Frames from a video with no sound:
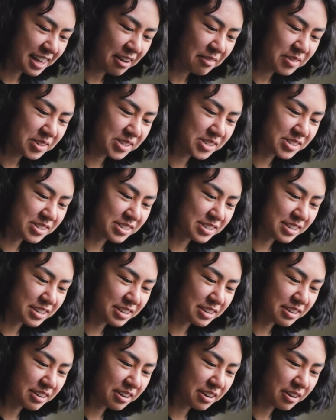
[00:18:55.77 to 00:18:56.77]
that was
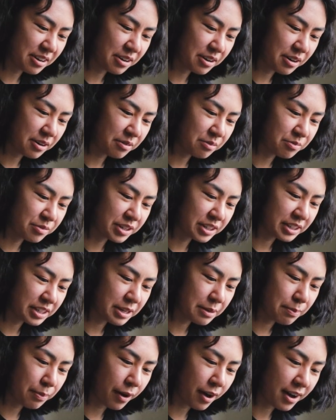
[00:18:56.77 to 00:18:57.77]
a
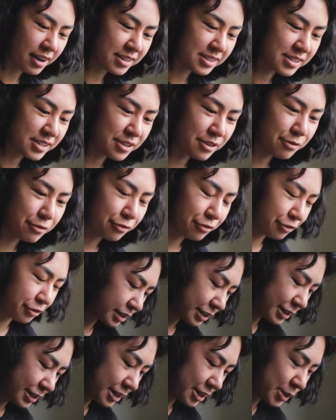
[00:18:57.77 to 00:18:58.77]
really positive
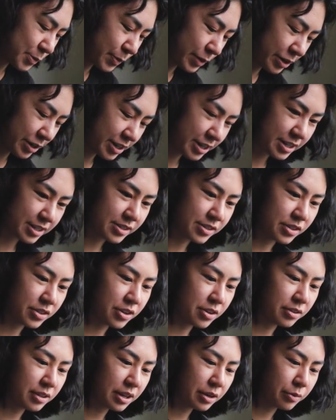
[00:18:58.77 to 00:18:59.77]
experience, you
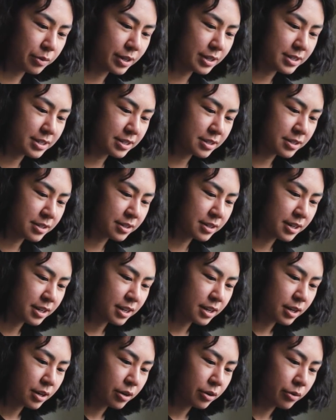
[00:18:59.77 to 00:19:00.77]
know? Like, we didn't
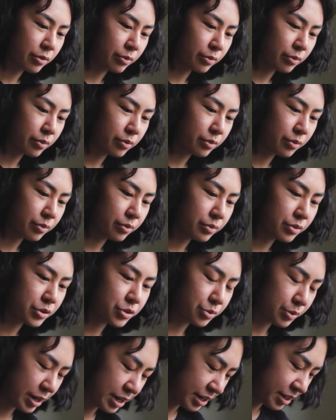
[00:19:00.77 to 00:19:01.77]

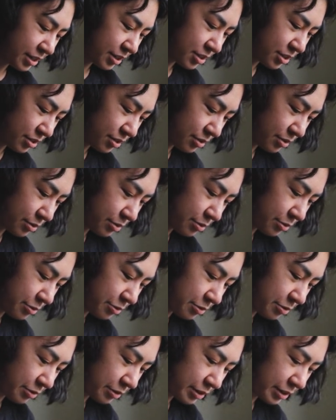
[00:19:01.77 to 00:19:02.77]
drink
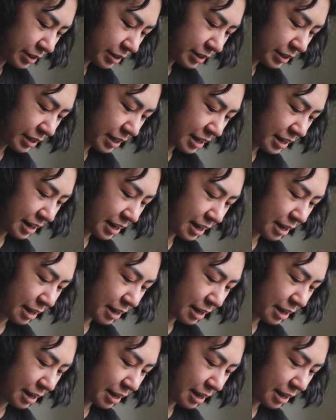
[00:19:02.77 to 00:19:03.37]
to get